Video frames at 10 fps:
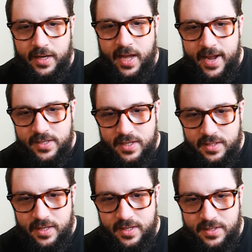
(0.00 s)
case
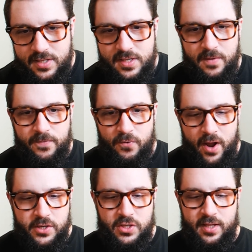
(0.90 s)
into this
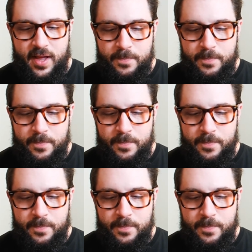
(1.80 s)
fresh slip,